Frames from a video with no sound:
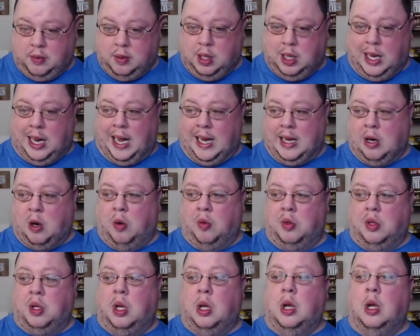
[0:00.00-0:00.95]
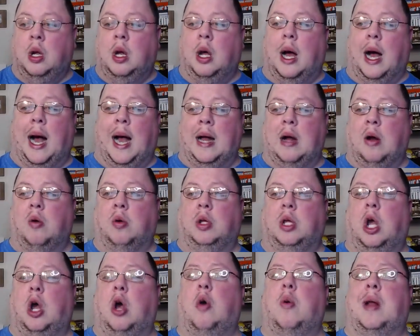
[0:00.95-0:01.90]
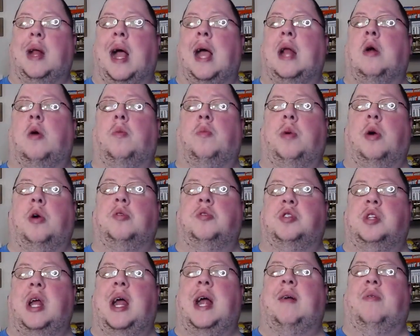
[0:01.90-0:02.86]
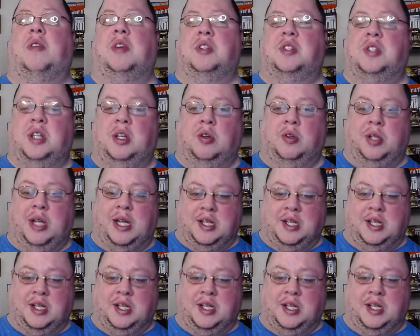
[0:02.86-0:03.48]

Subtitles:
I don't I don't go and I don't post every single day.